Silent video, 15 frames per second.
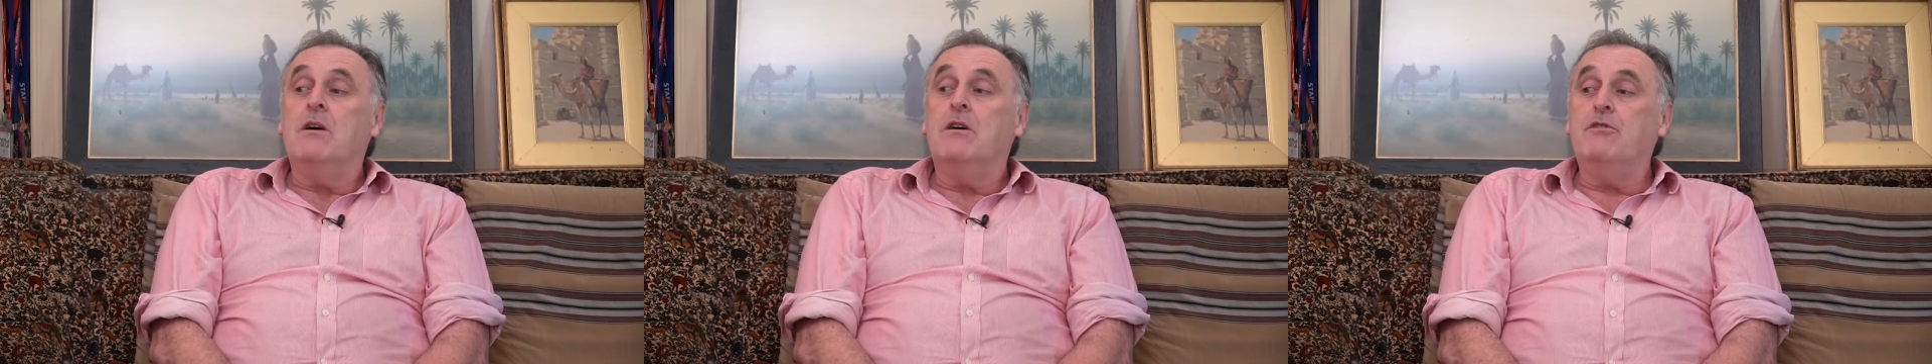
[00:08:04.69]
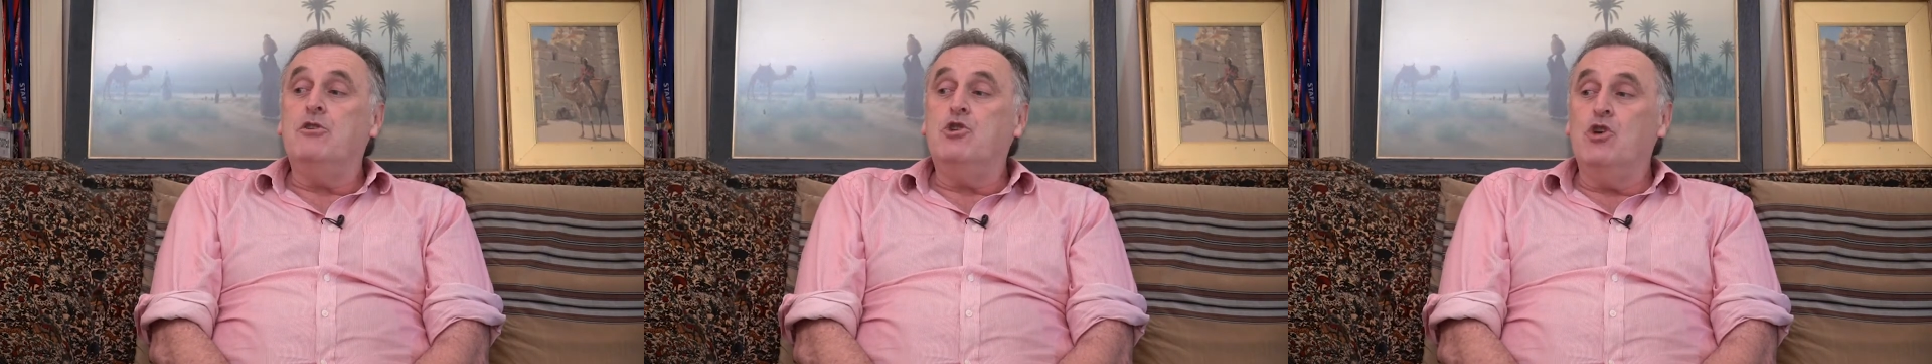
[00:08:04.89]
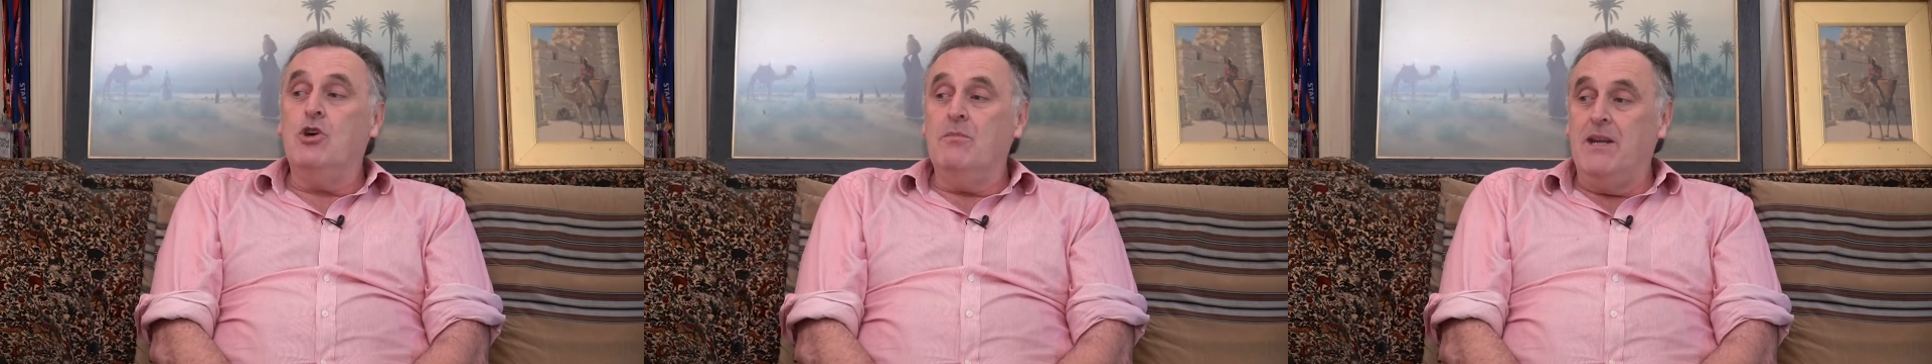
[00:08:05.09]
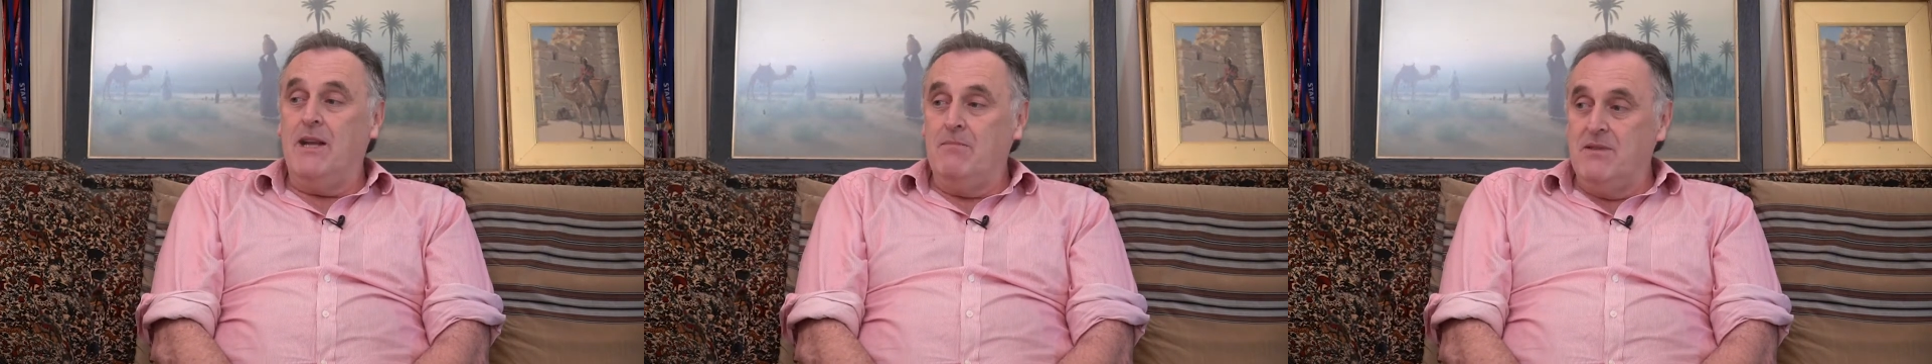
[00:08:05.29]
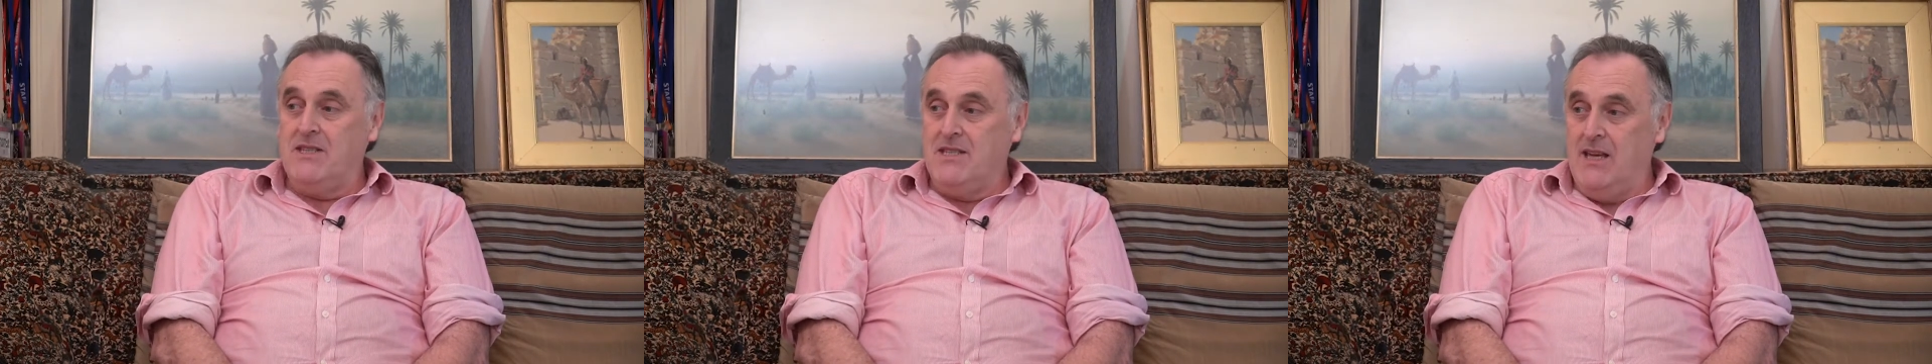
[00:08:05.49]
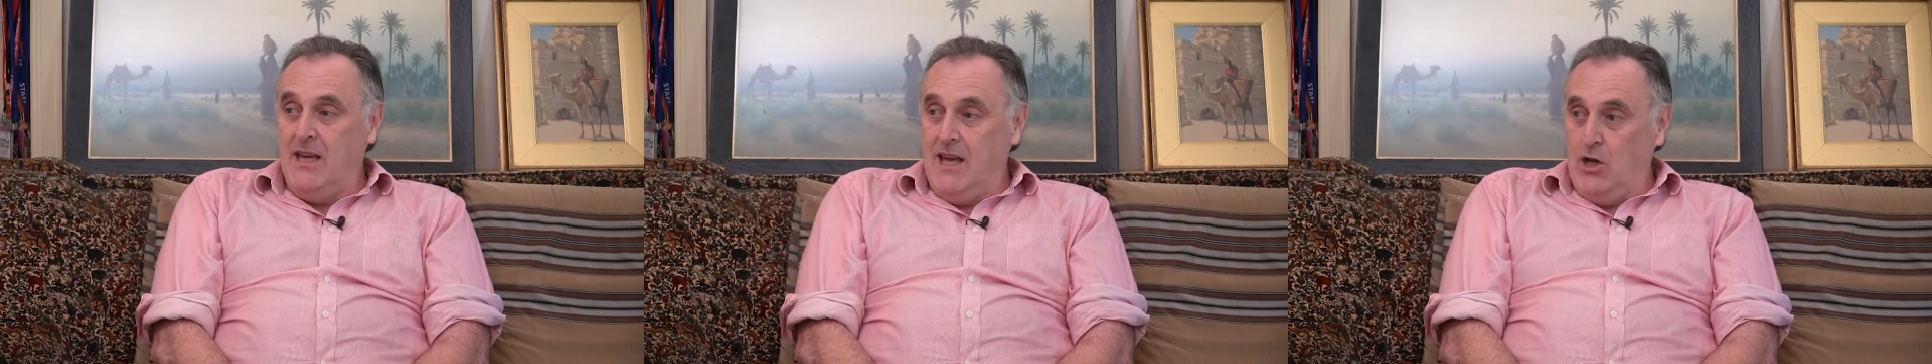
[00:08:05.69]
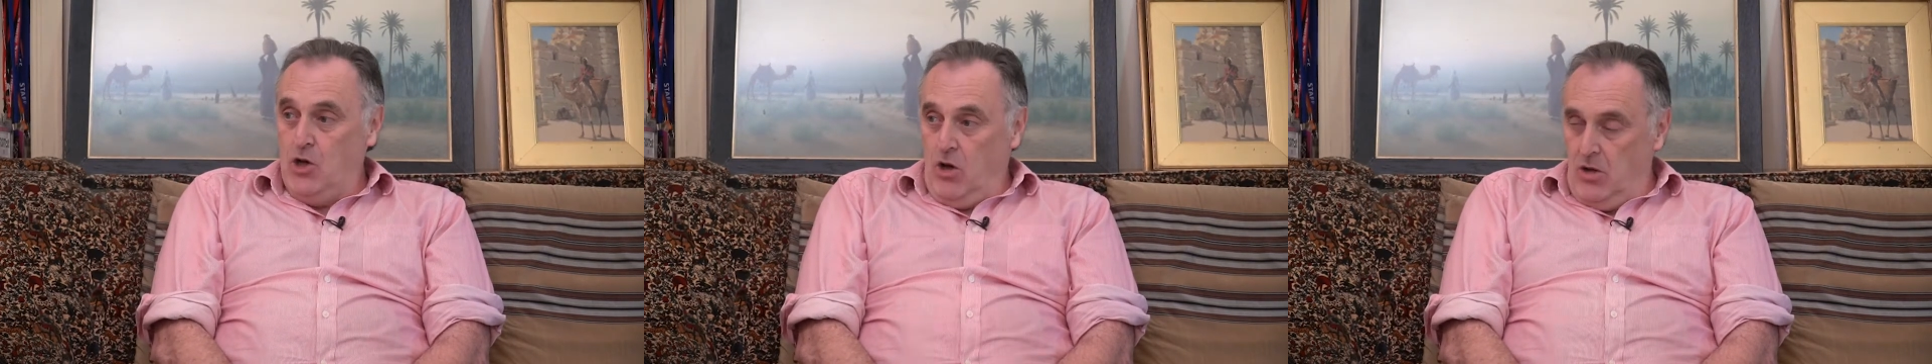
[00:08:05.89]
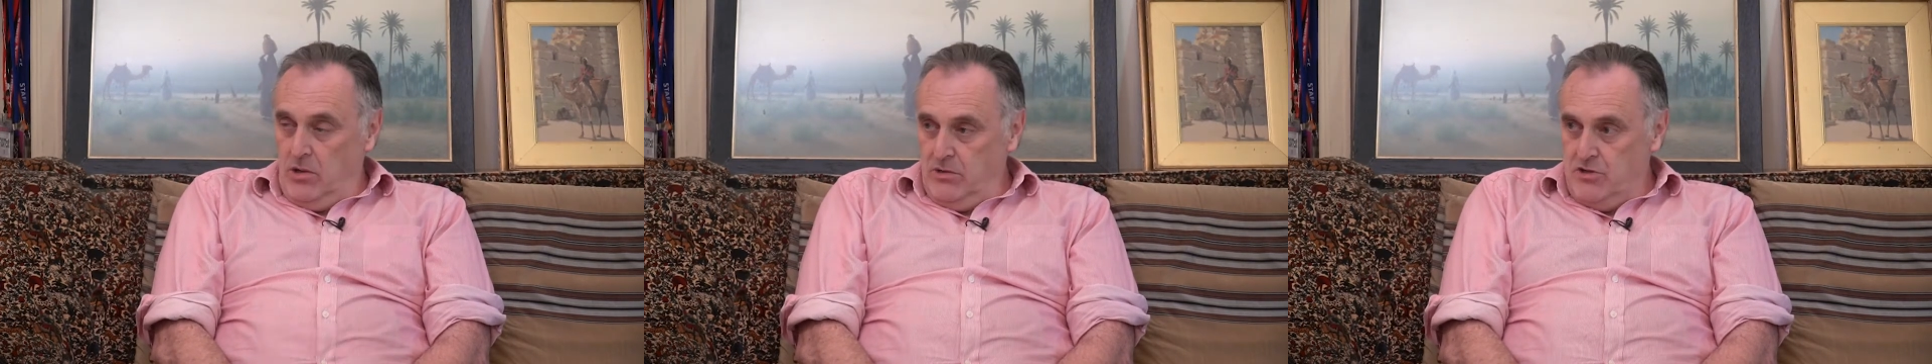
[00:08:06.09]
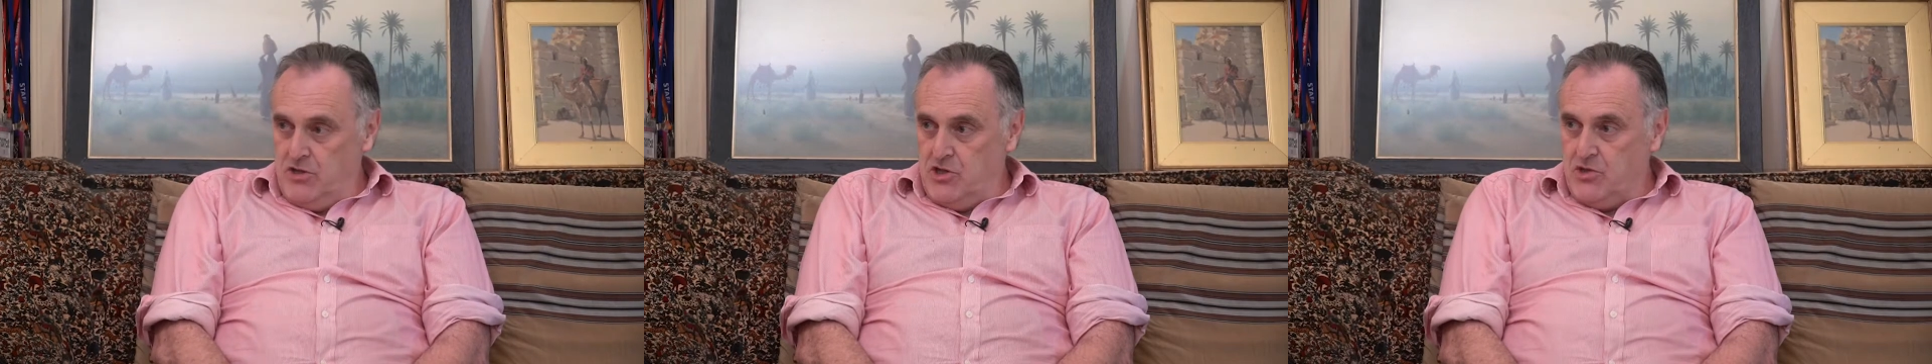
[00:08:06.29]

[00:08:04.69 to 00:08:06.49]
of the German embassy in Collins